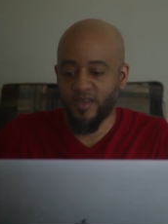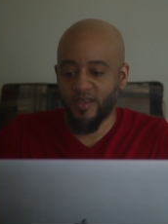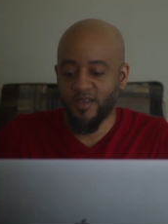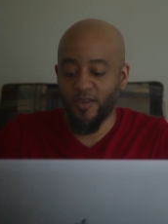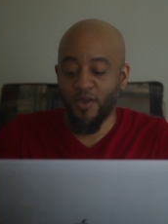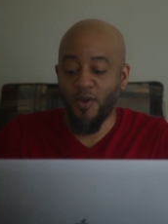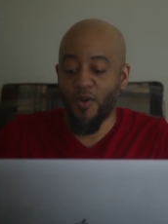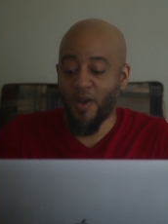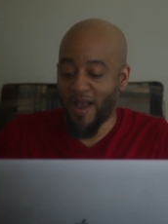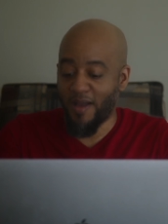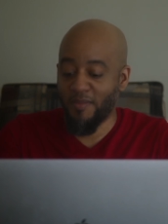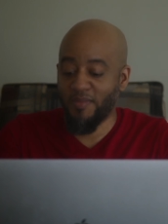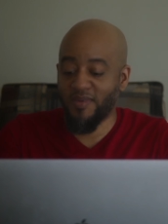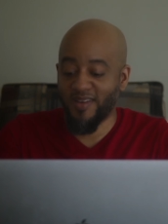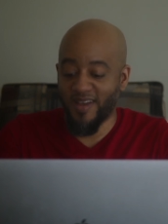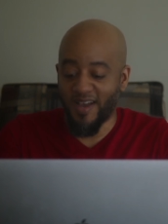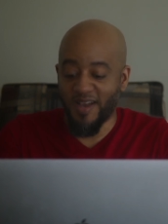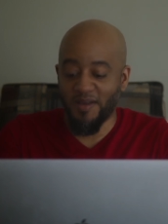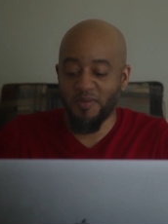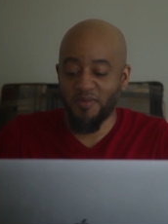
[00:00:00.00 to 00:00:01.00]
Yo, I've been
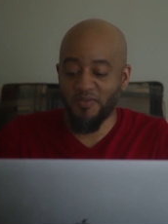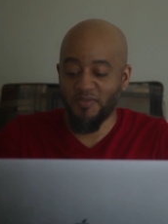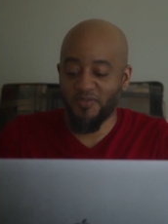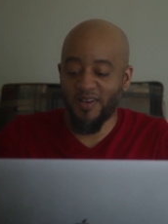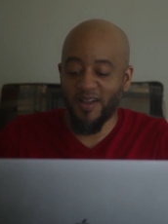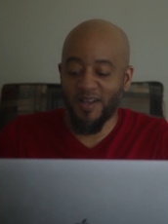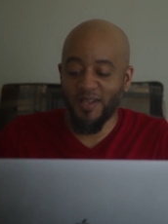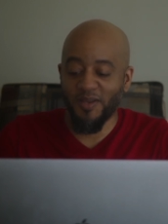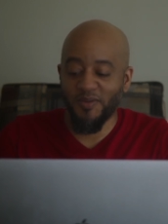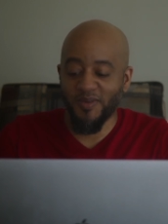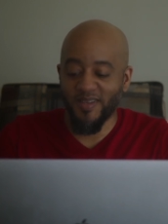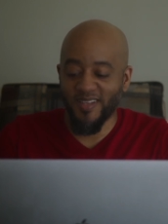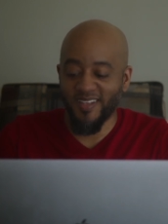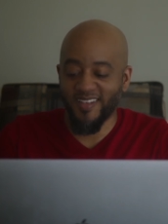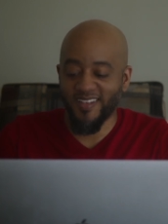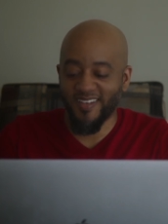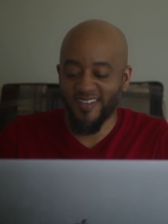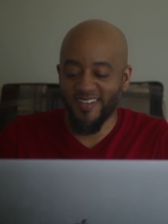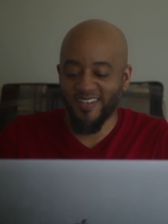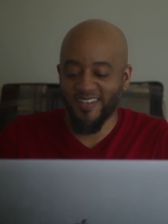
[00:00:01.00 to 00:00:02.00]
I've been
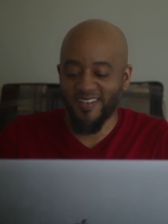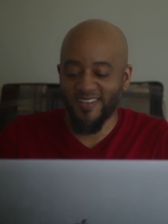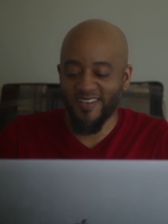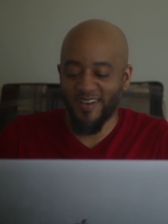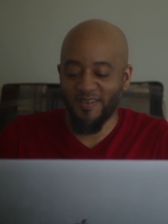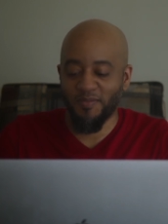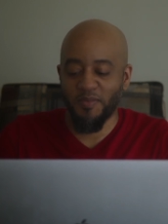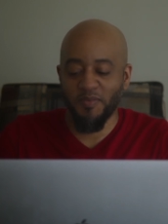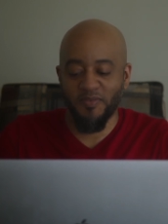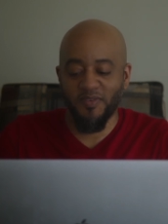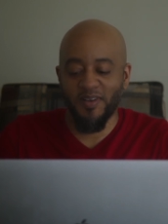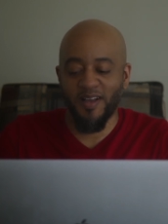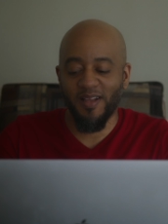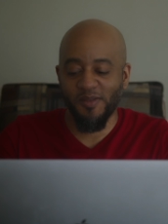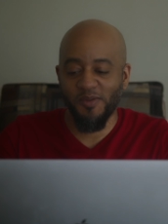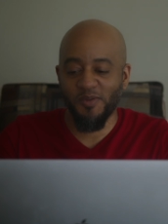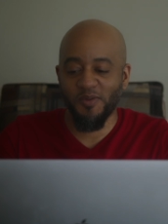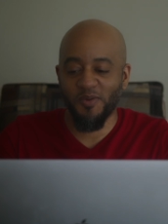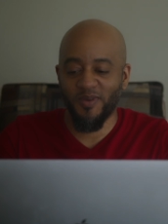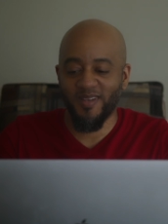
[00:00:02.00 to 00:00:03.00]
following you. I've been
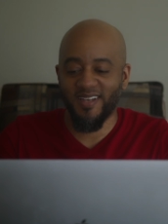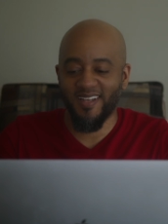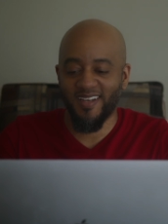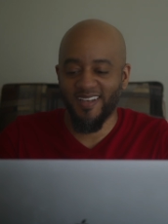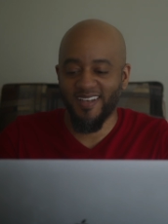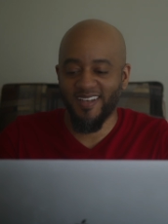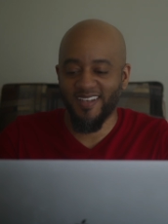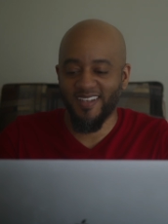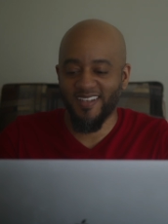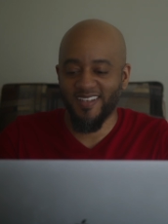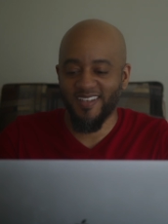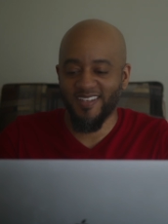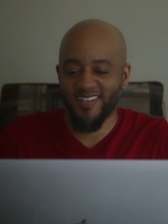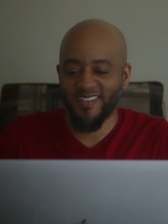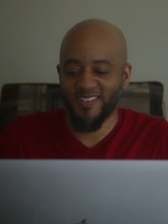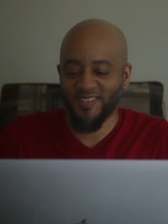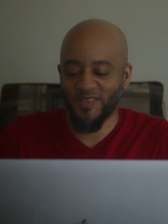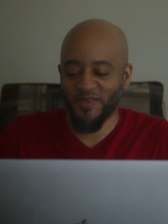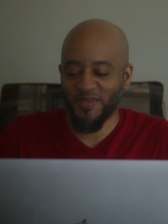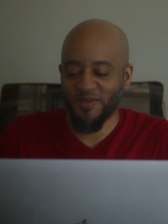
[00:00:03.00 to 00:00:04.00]
following you online in
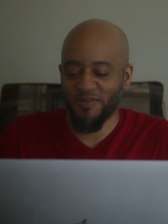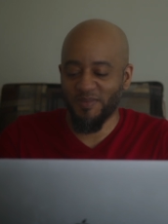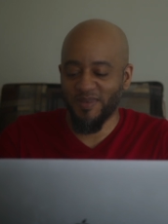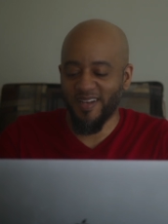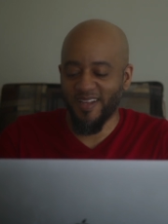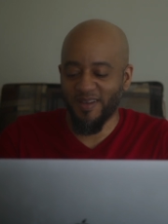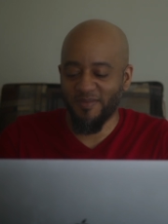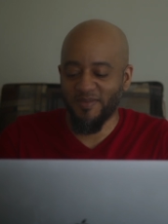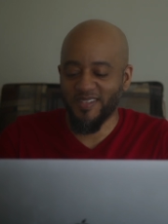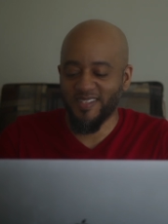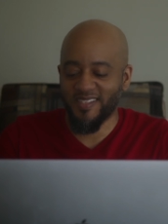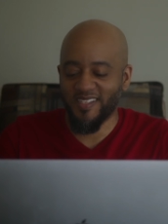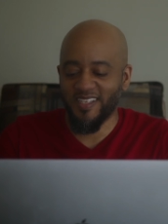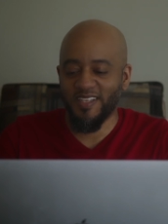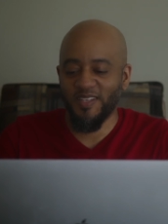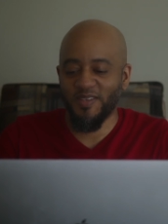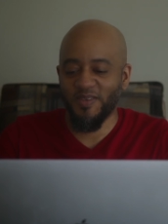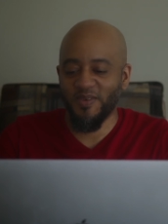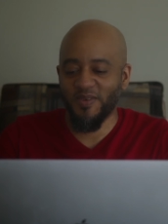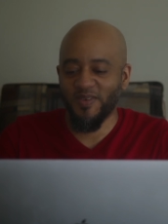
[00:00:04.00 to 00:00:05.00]
social media. I've been
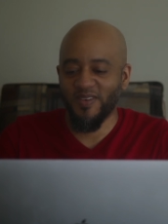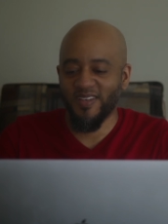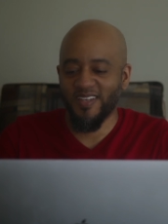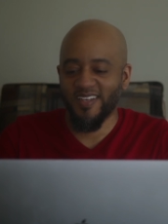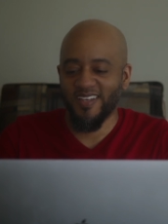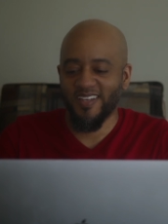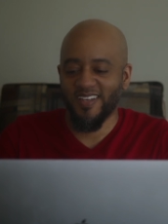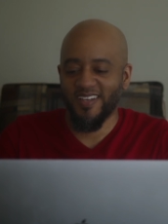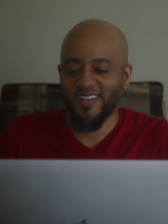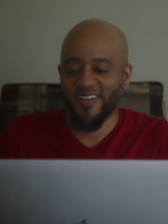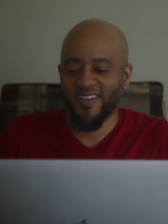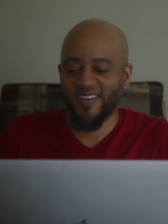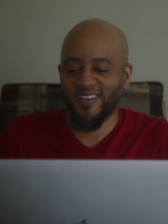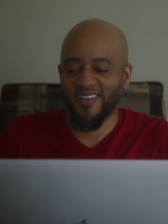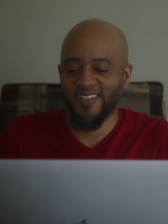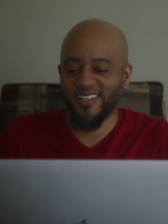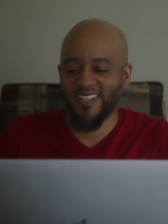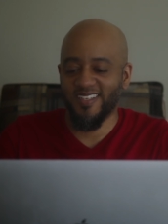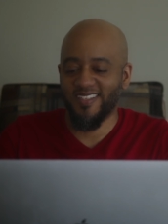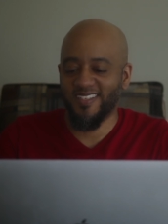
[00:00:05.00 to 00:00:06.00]
seeing you
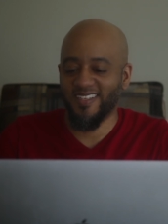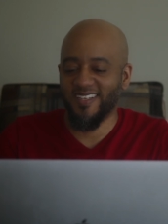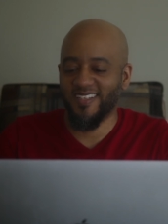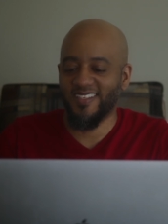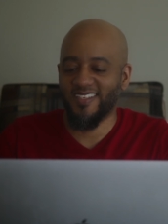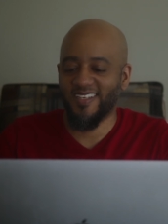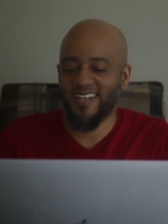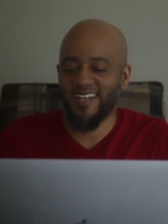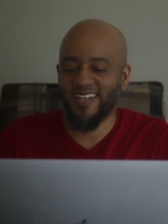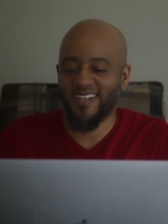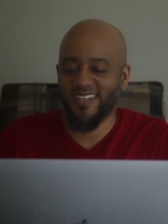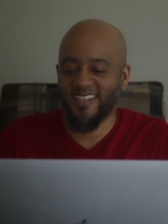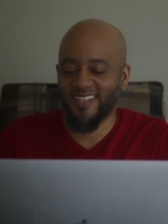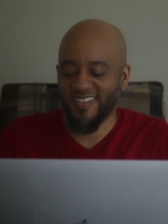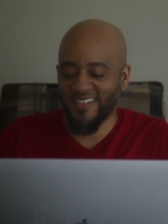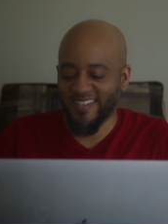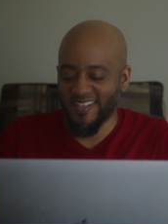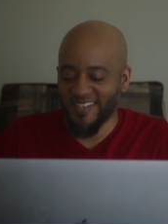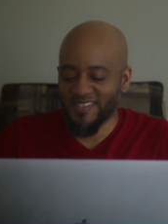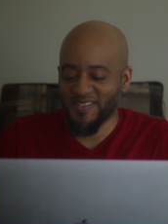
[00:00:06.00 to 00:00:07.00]
on your TikTok
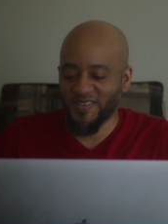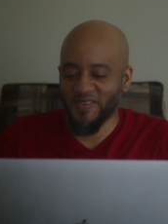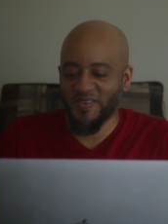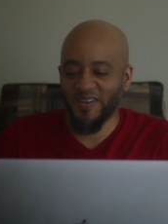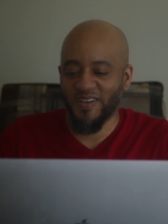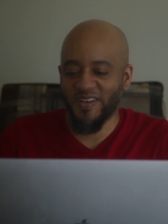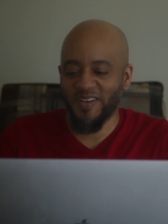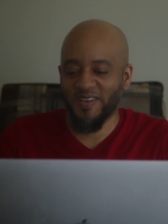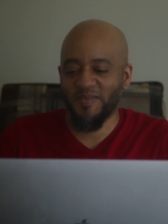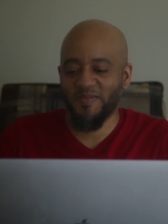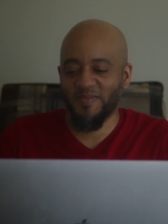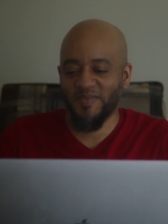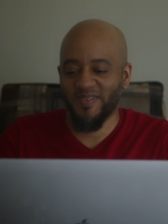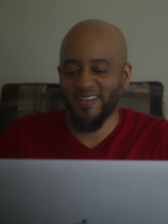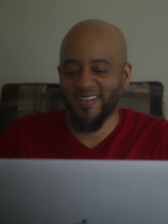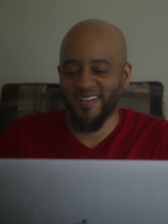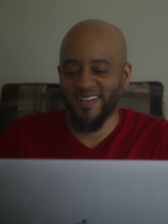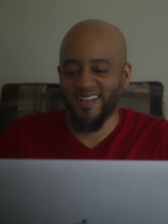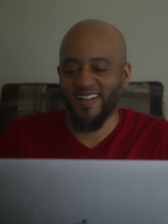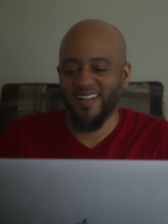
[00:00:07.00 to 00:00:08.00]
and your Instagram.
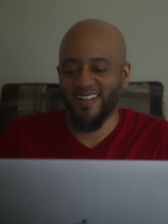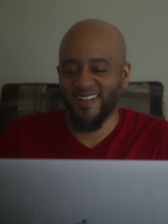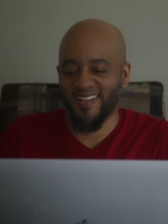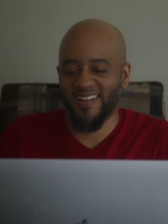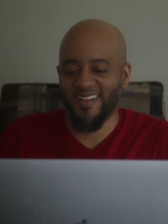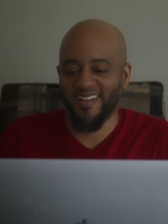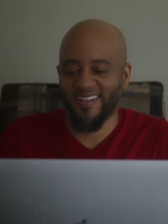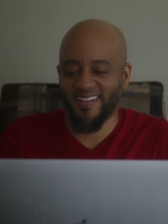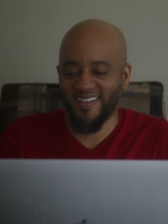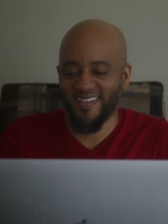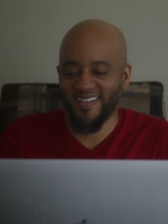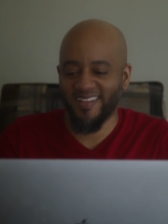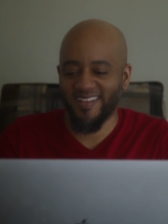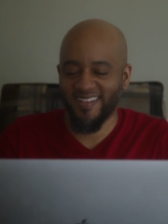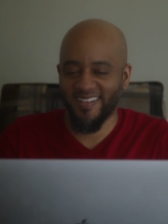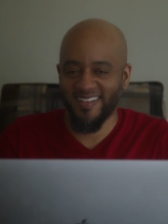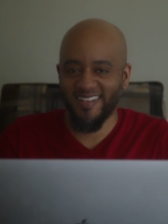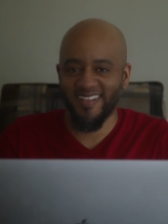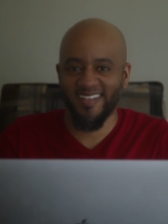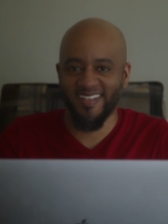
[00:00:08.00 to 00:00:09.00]

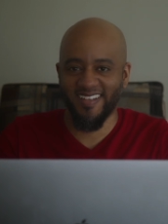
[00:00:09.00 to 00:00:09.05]
Uh-huh.